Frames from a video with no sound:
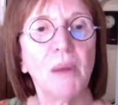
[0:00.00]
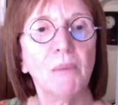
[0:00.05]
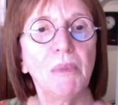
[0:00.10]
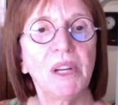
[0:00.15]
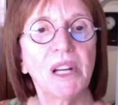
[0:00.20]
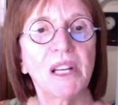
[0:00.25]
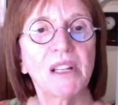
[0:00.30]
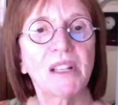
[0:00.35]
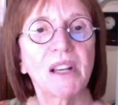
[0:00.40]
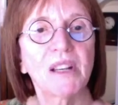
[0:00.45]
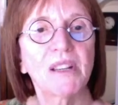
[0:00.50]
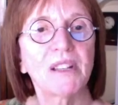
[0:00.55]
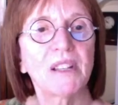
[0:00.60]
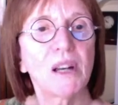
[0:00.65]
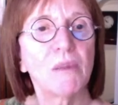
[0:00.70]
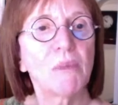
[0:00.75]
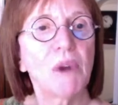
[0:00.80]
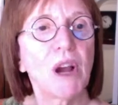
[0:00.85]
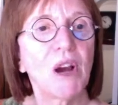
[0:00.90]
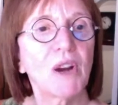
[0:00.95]
because I
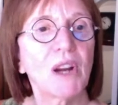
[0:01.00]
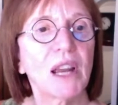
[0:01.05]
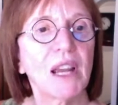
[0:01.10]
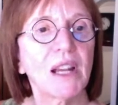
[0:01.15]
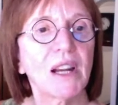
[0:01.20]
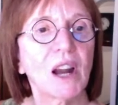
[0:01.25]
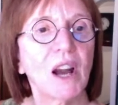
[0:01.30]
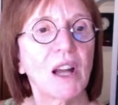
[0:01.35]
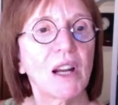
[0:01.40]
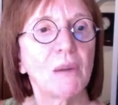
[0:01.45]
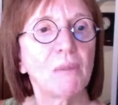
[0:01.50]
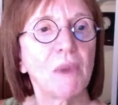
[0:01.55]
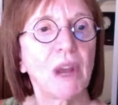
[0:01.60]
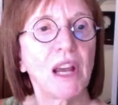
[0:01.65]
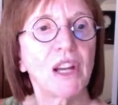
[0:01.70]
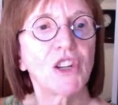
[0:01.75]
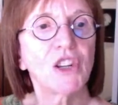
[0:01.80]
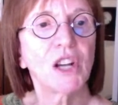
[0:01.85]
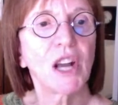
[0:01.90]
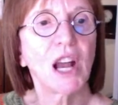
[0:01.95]
somehow cannot
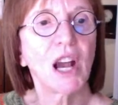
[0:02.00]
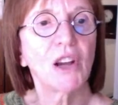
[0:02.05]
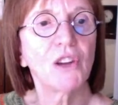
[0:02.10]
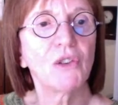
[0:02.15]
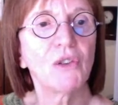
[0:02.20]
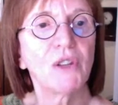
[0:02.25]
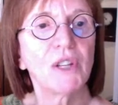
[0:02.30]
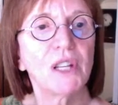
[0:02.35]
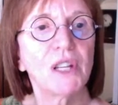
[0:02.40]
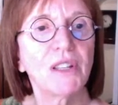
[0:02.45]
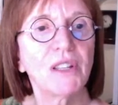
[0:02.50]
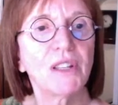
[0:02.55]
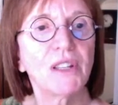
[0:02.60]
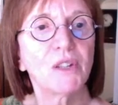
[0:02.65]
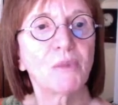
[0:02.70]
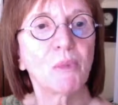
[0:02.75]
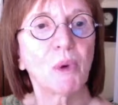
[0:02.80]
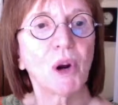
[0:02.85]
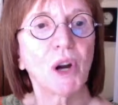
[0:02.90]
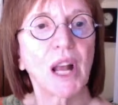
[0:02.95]
imagine how you knit
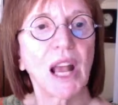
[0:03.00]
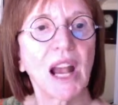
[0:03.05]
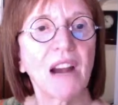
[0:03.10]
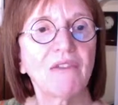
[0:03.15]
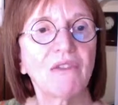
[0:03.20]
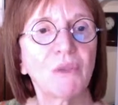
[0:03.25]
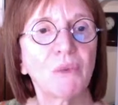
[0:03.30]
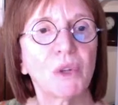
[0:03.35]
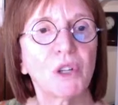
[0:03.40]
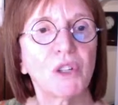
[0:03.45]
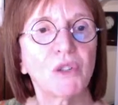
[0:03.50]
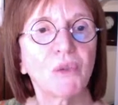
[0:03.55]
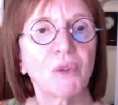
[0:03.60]
this part afterwards.